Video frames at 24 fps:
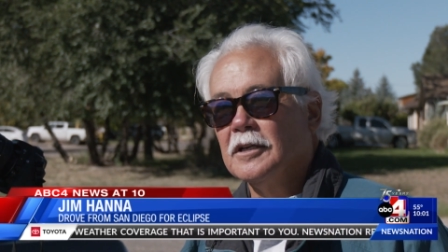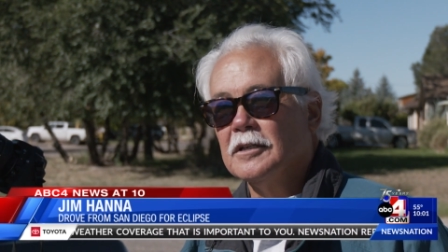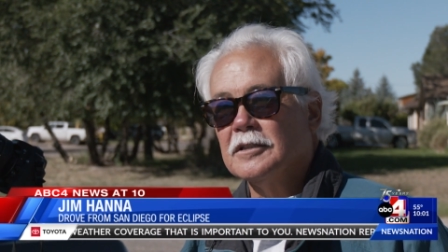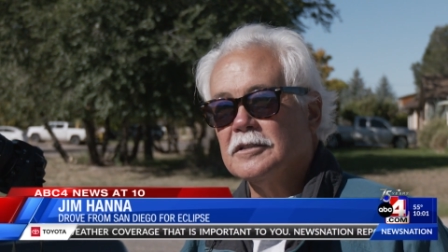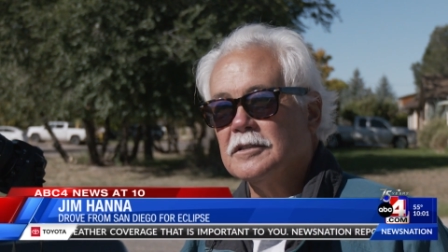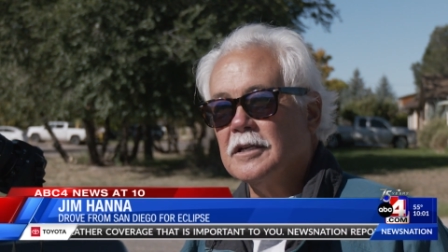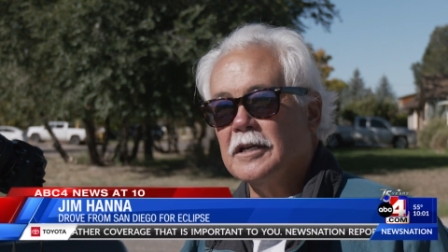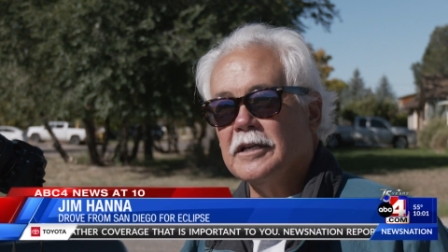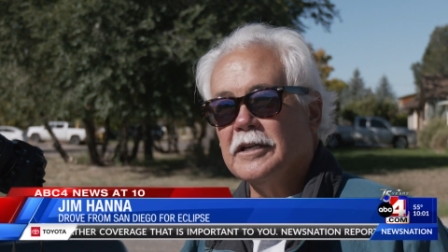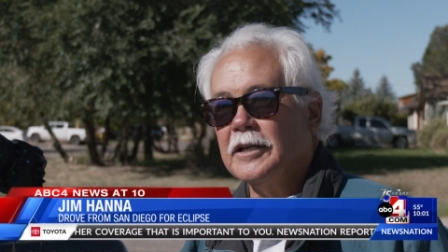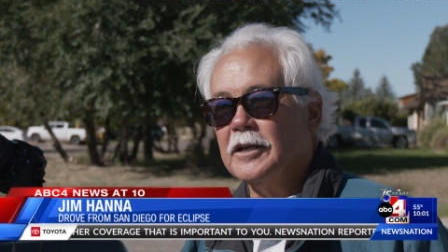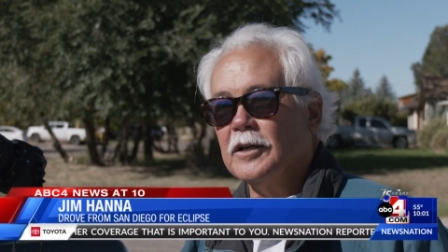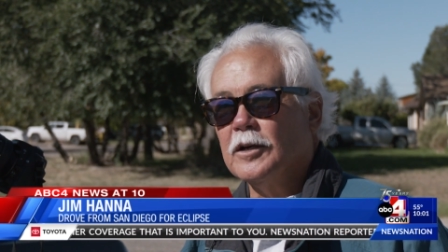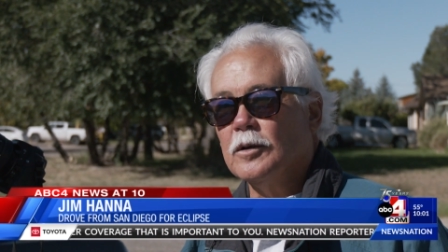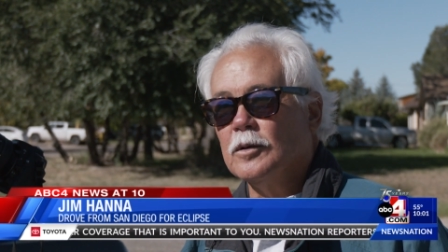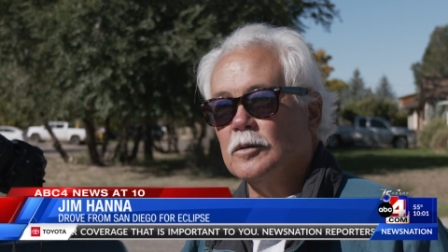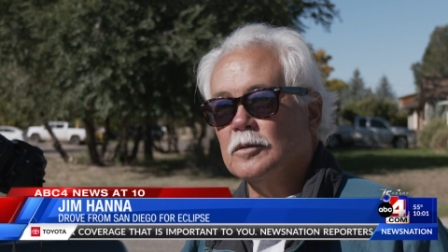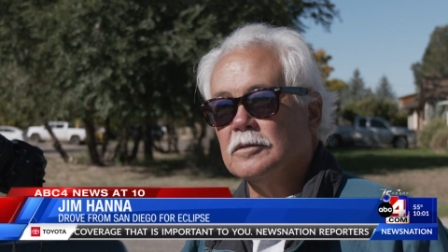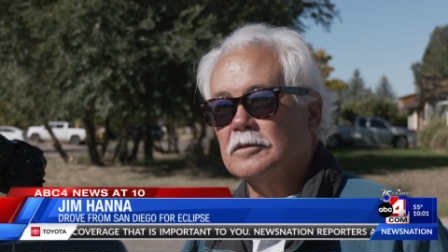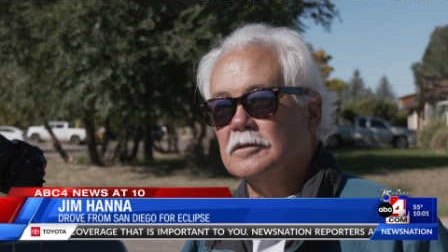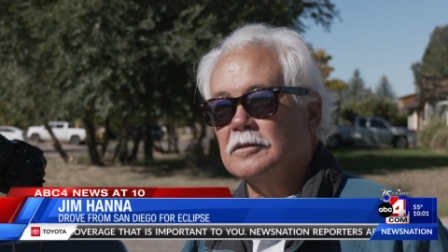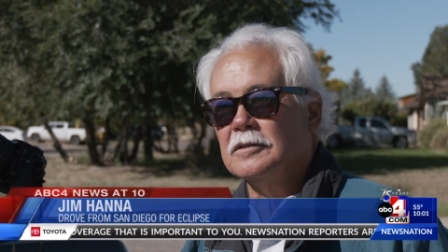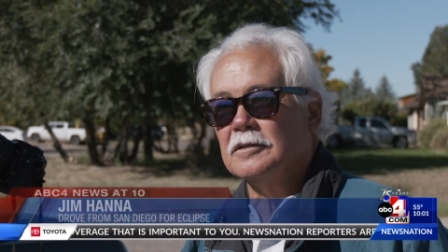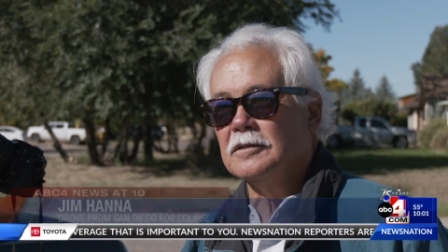San
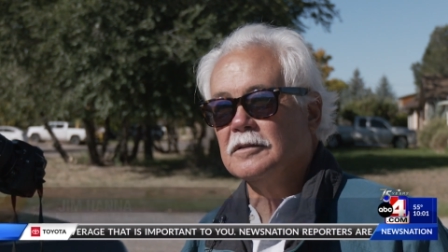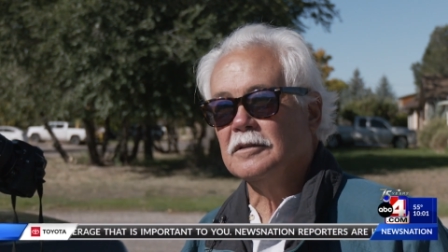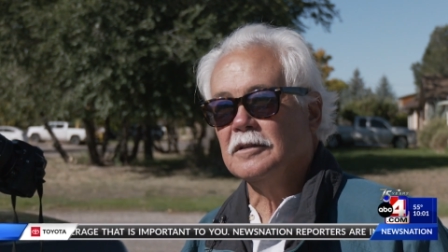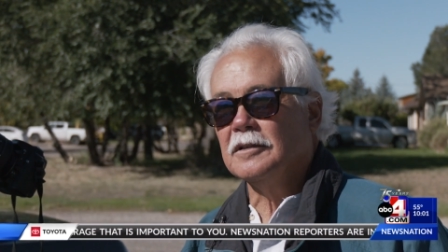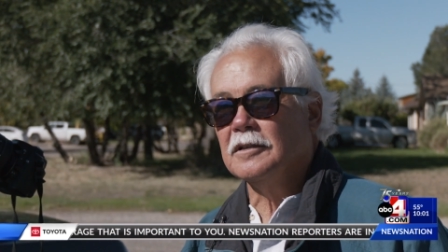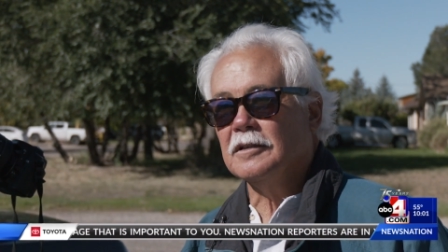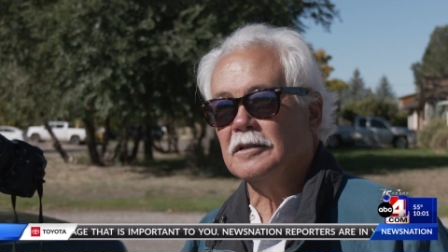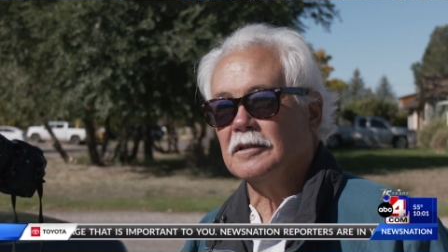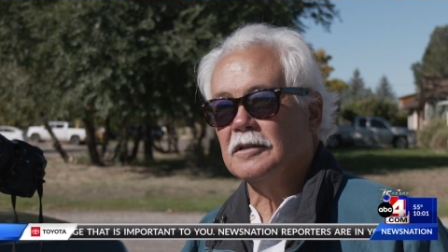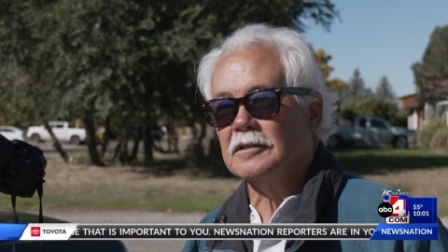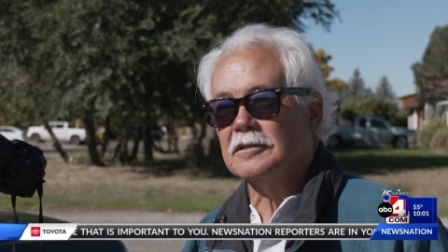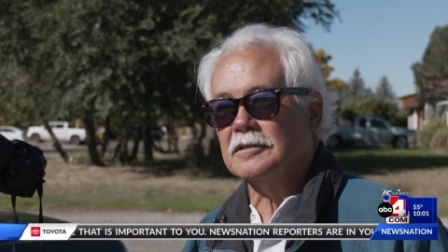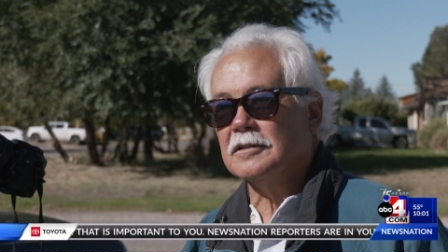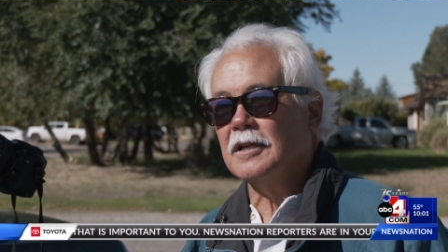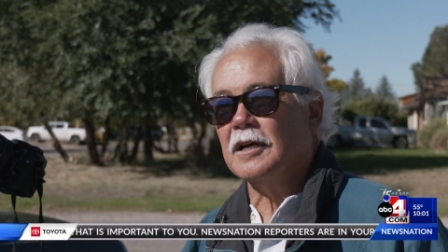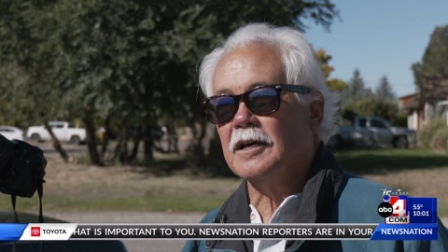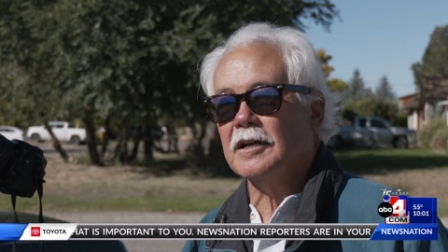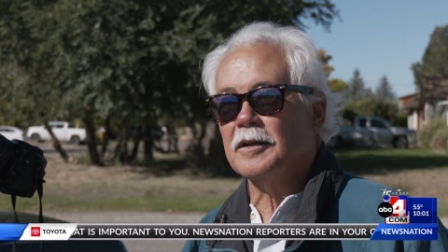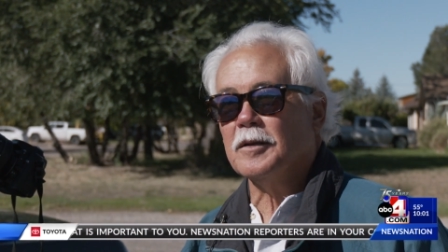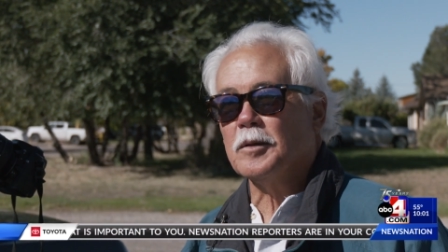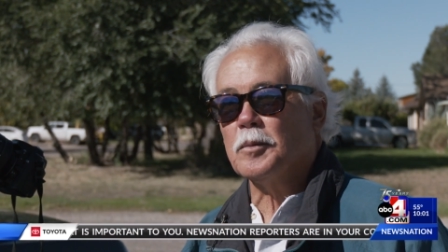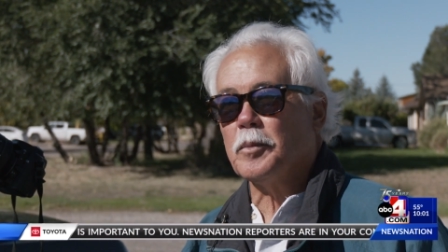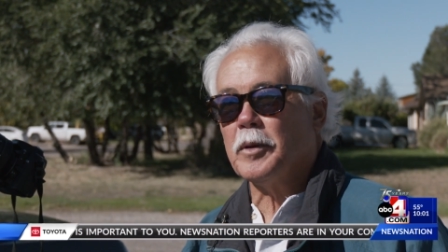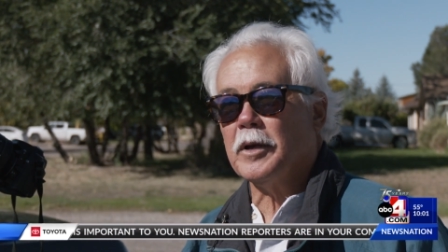Diego is
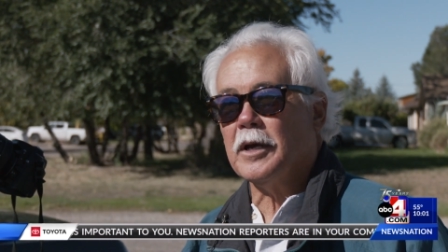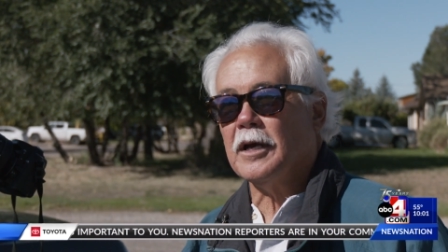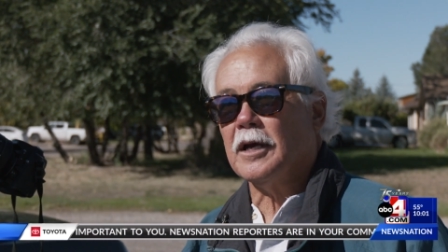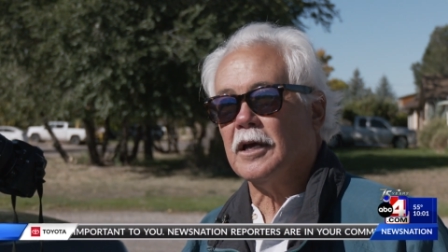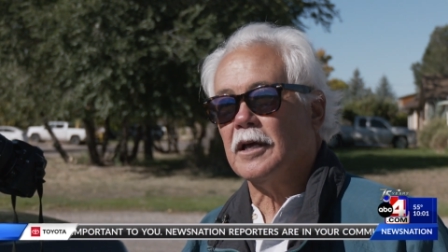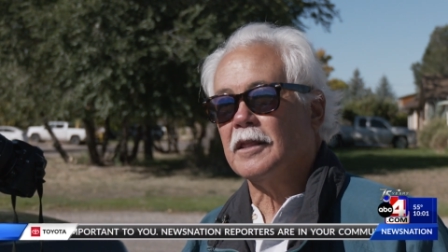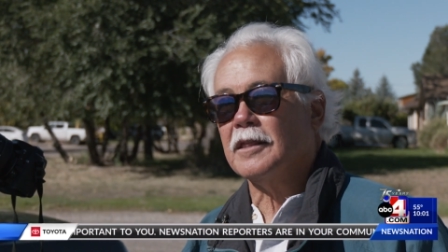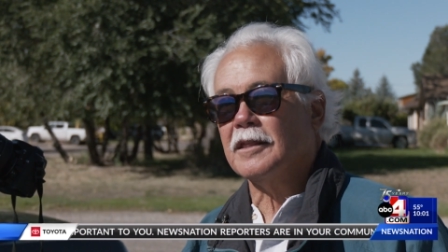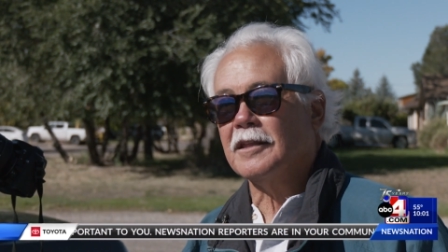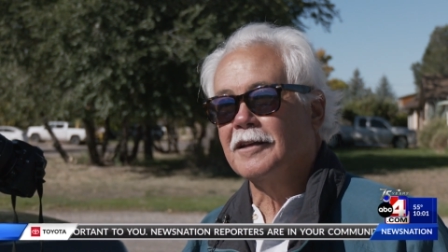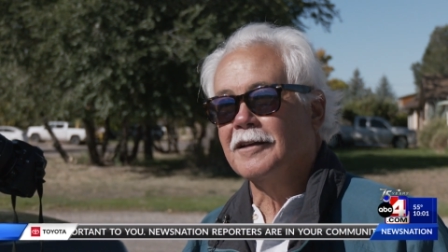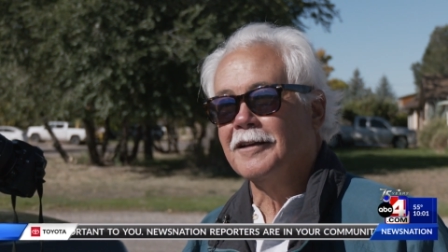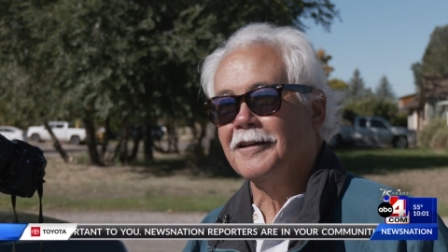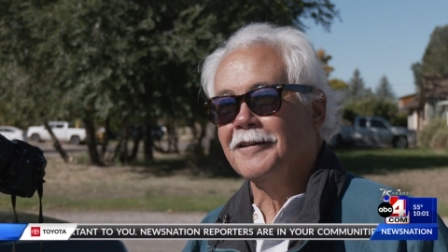not in the path